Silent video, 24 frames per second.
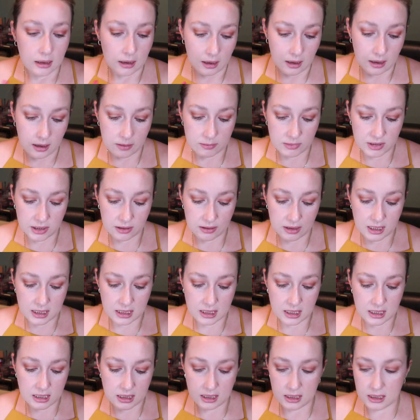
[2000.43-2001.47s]
Um, so this
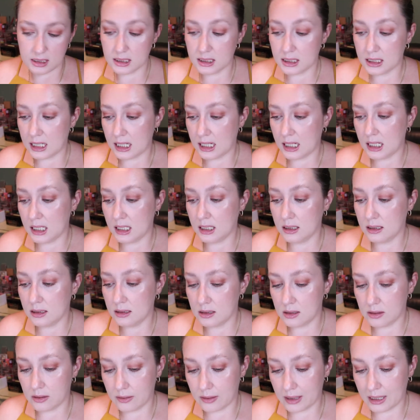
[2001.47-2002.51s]
is a stain,
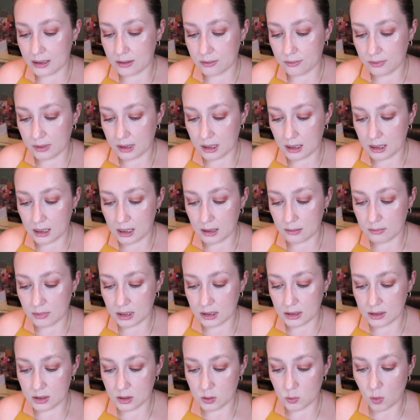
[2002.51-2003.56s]
so I don't think I'm
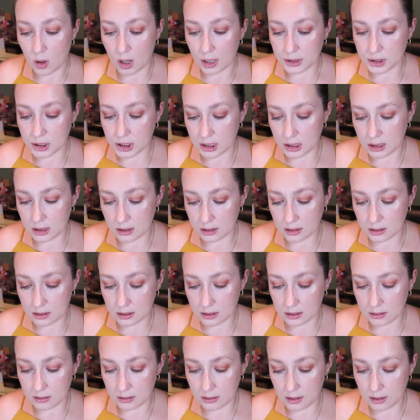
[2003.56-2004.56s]
going to swatch it